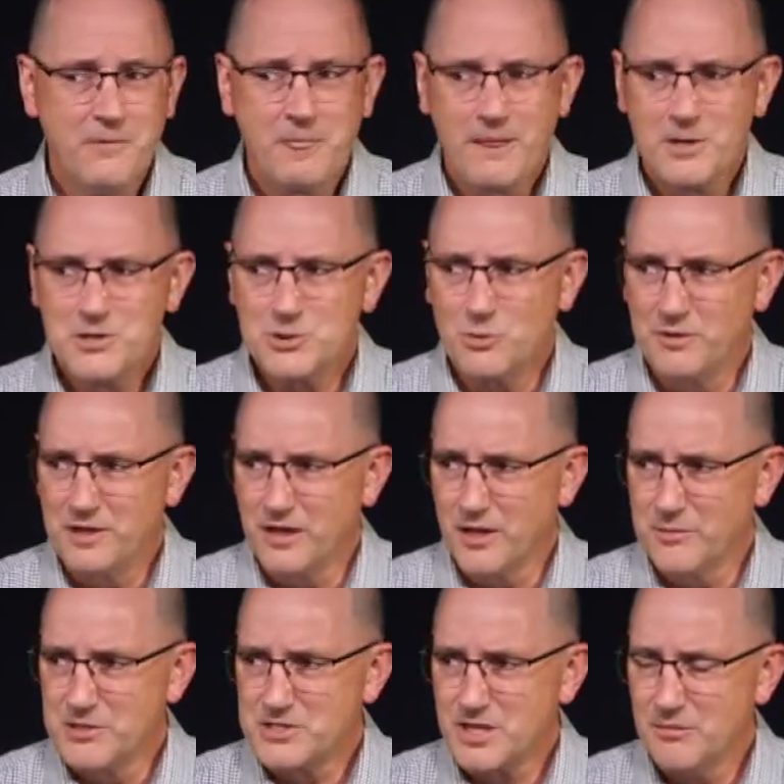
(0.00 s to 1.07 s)
So when the
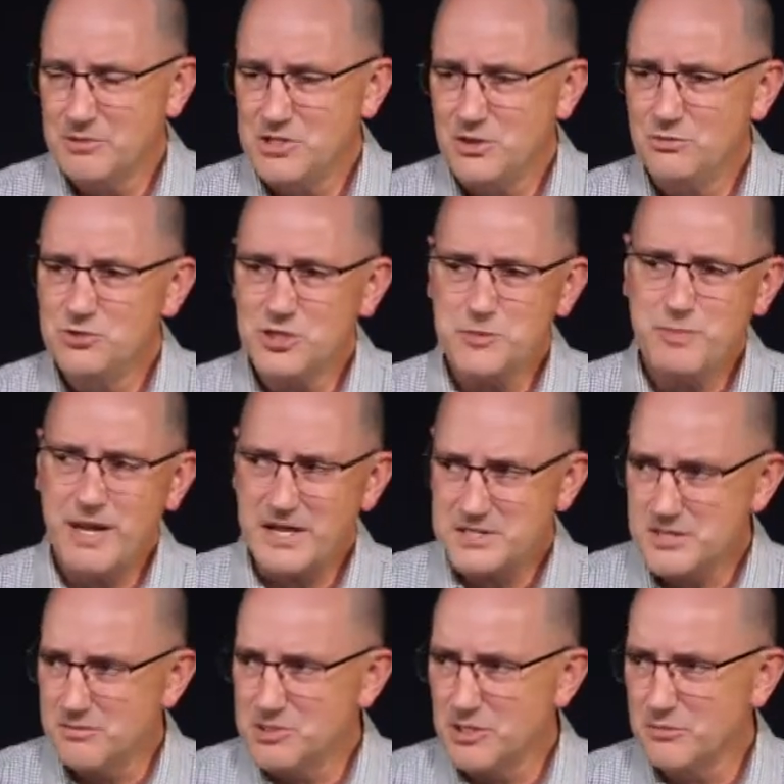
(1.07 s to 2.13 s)
elements come to you, just pass
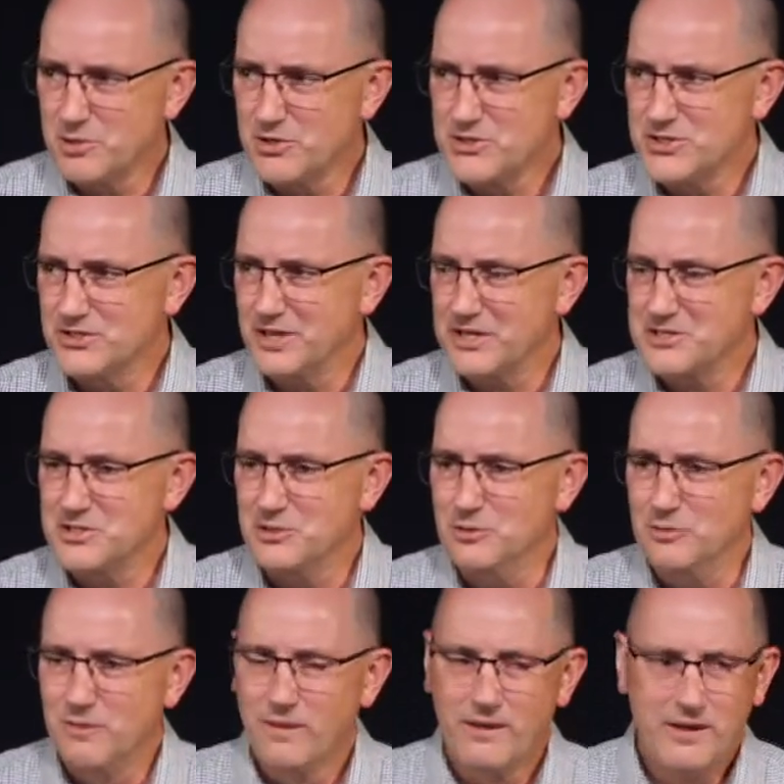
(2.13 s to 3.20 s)
them to the person next to you.
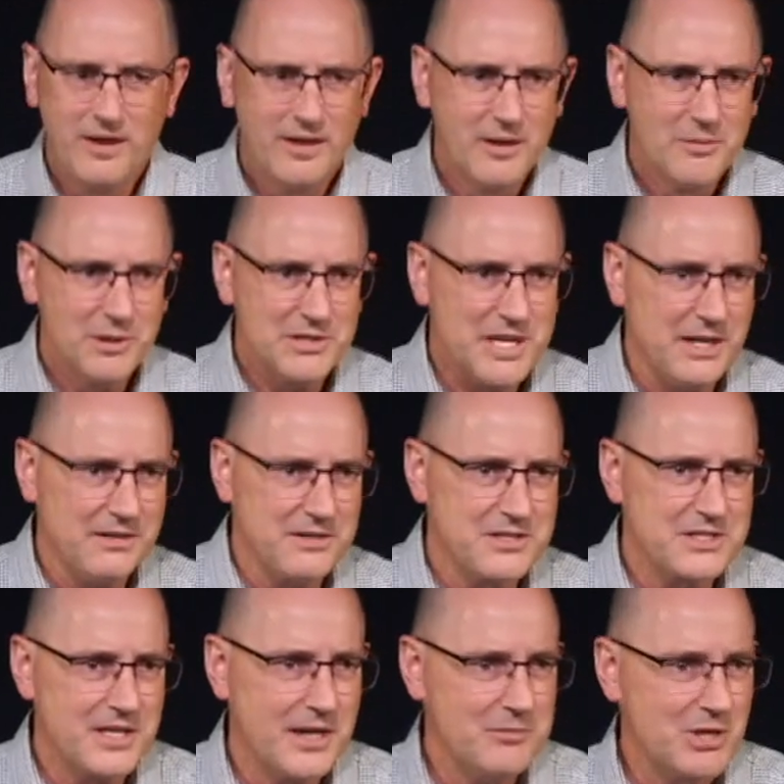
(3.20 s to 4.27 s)
But take this
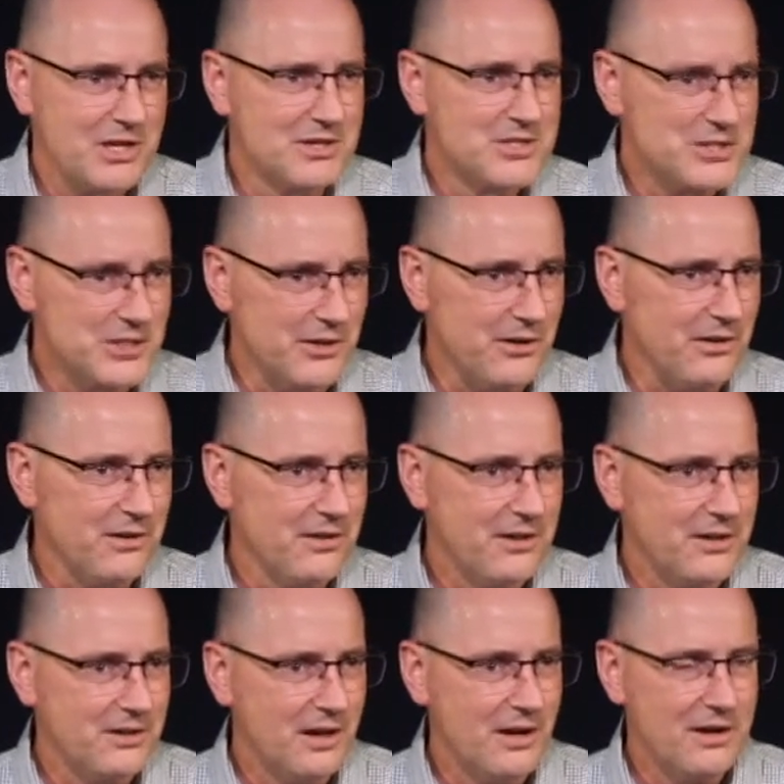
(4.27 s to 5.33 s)
time to consider that
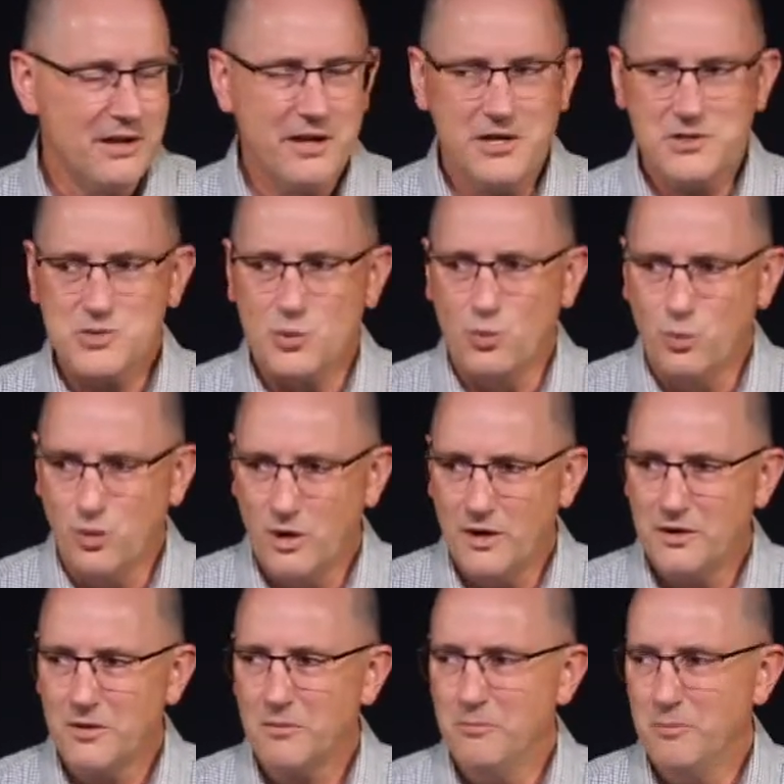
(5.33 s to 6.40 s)
God has
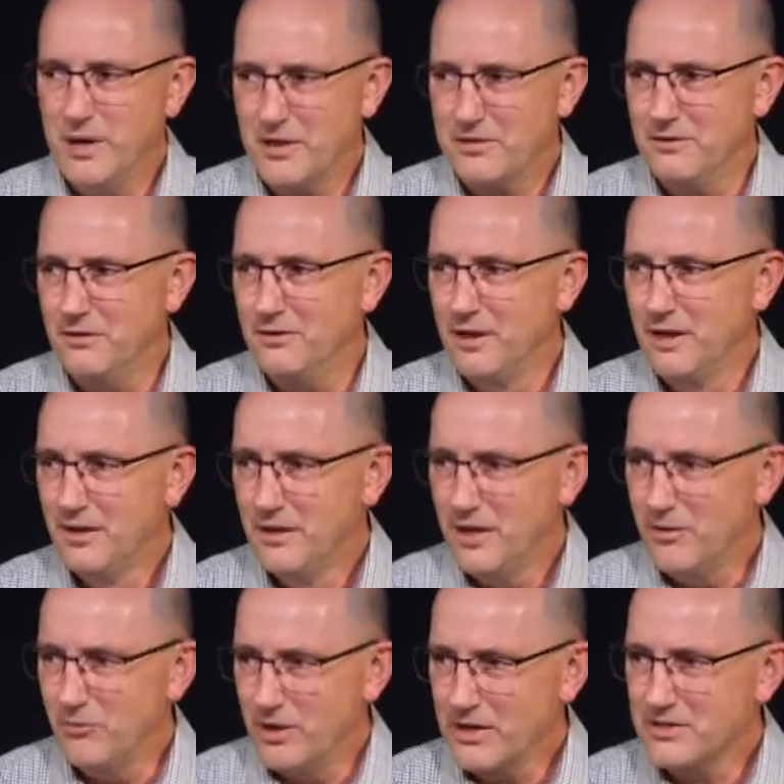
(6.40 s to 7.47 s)
one method
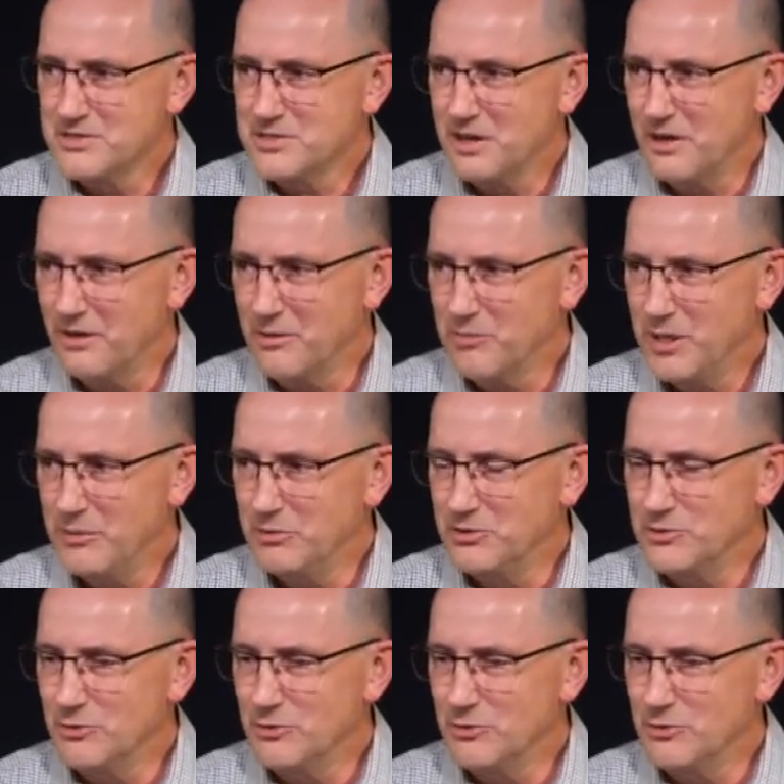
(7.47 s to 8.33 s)
of reconciling people to